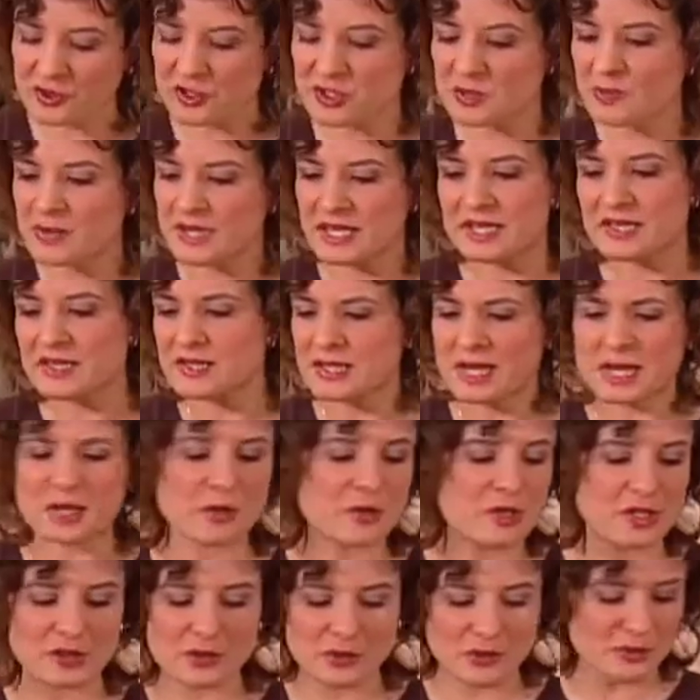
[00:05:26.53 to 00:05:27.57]
first piece I
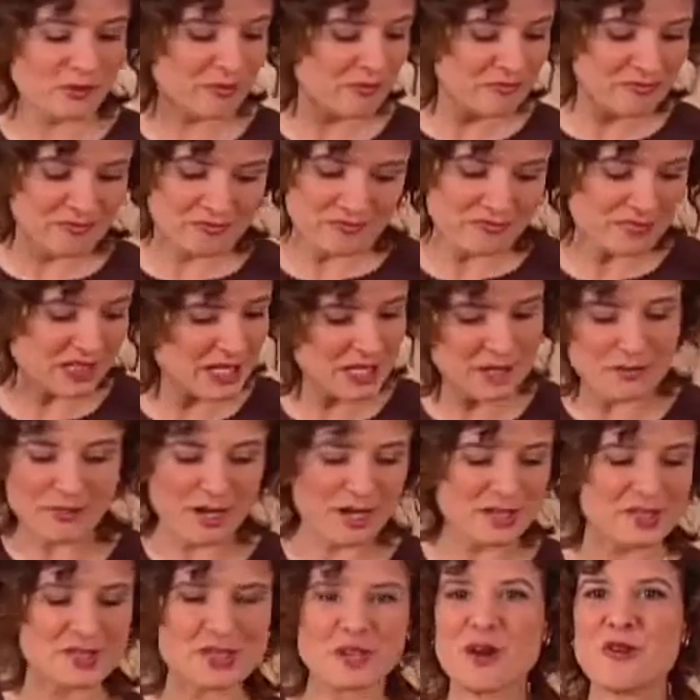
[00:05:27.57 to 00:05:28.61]
could either eat
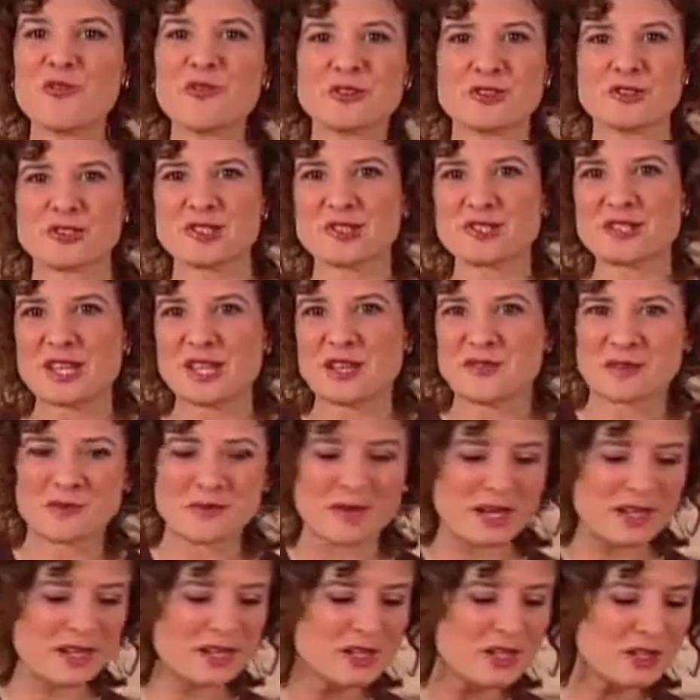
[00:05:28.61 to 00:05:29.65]
myself or just save in
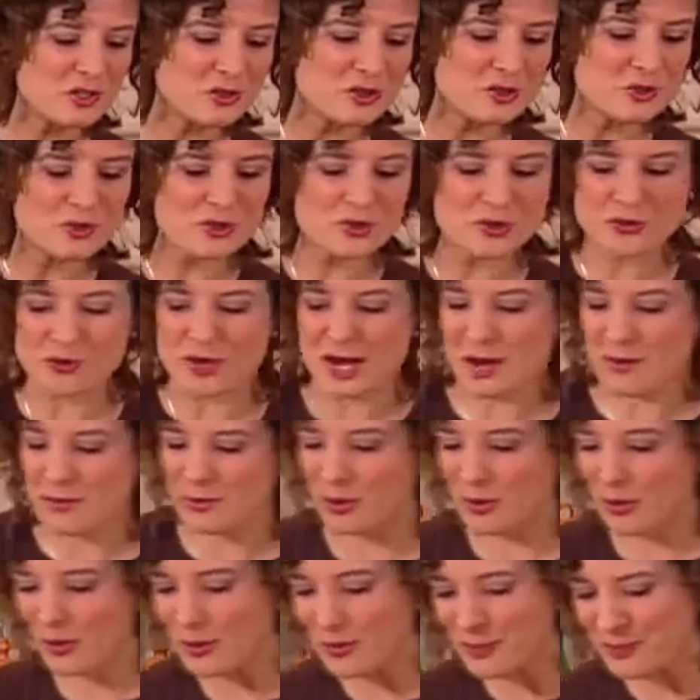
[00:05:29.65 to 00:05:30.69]
my juice scrap
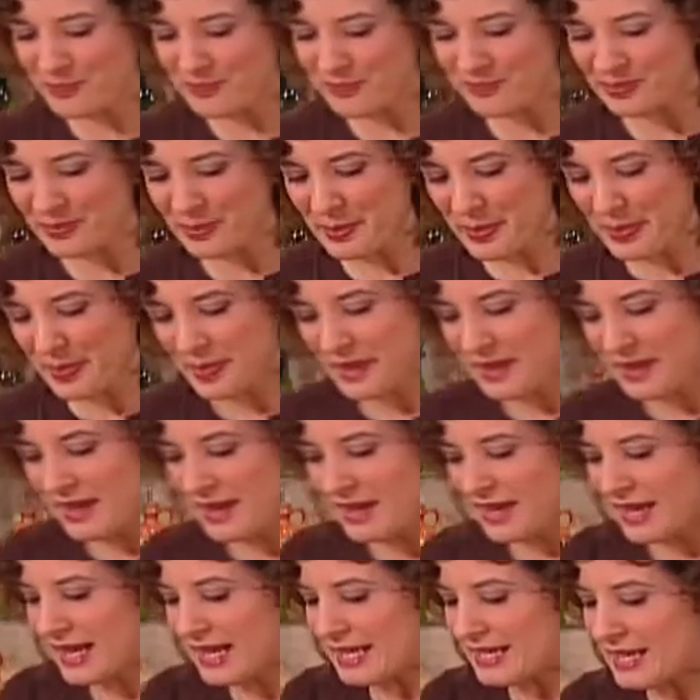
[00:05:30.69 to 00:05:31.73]
bowl.
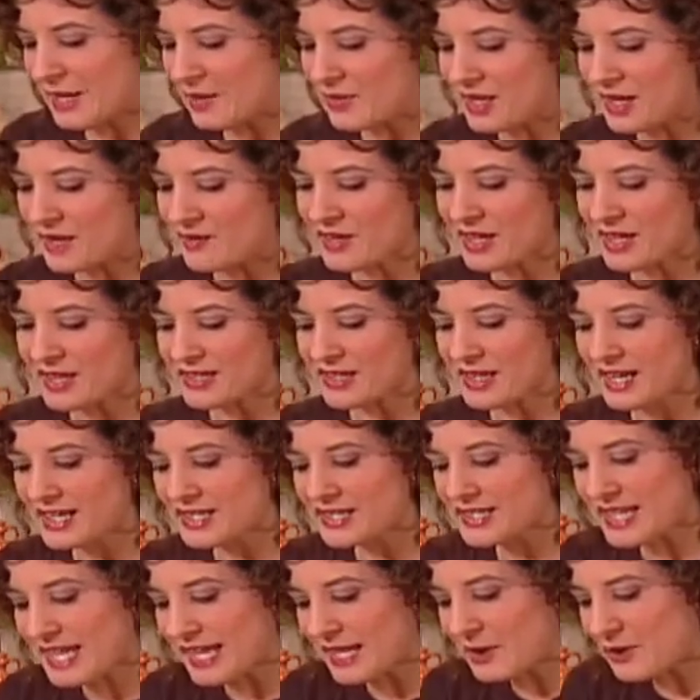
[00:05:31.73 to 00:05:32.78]
And now that I've got a
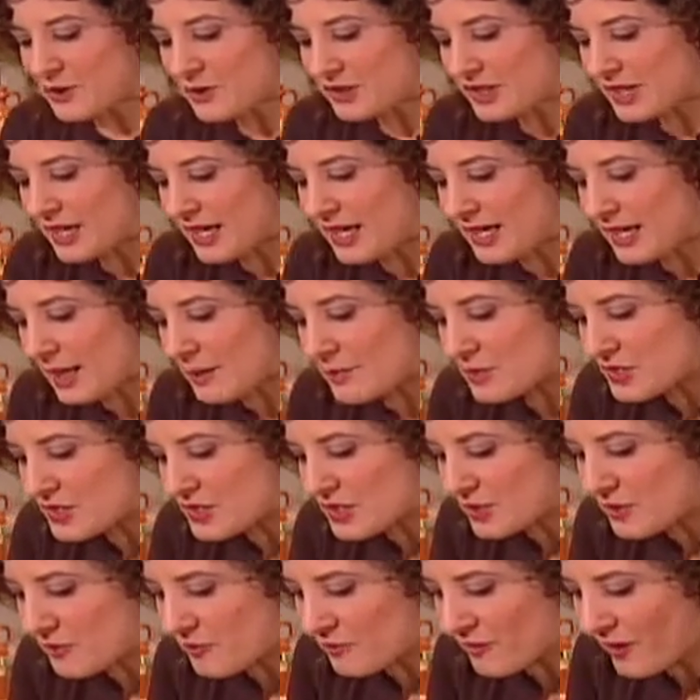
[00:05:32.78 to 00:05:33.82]
nice angled cut, I'm
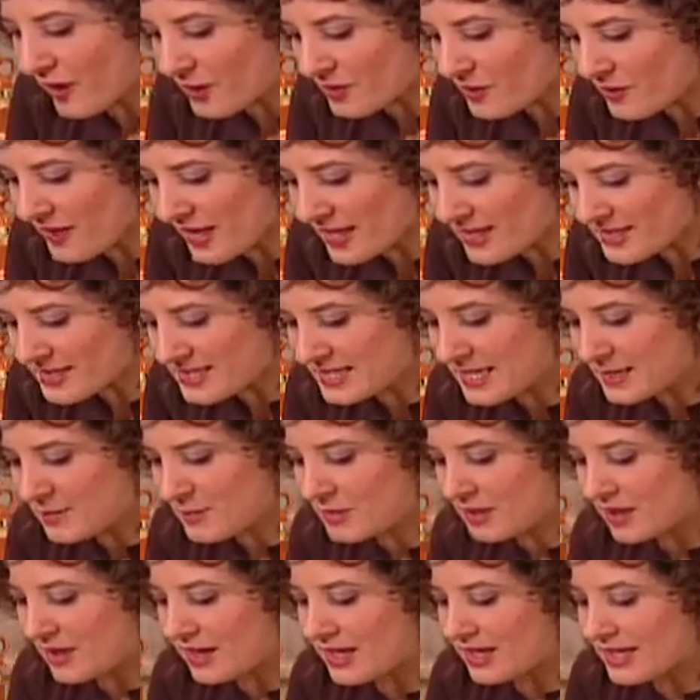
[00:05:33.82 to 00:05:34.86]
just going to follow that
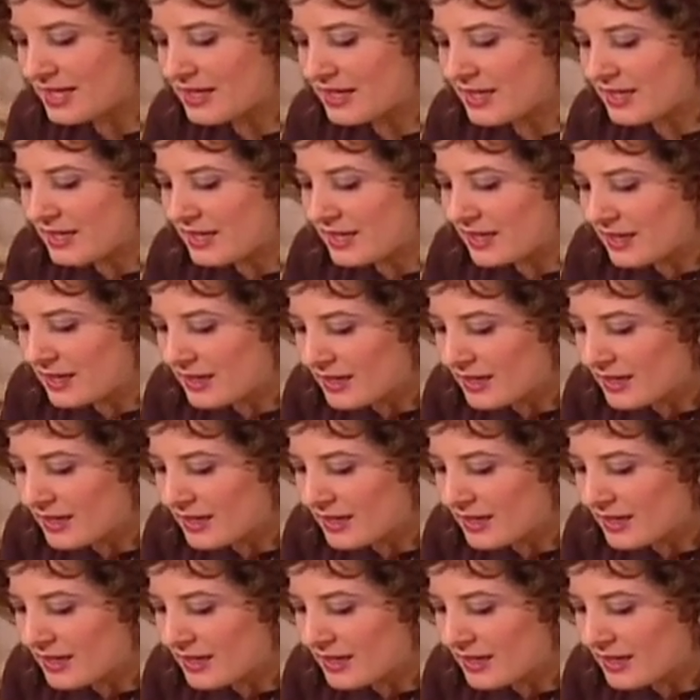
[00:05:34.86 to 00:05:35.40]
same line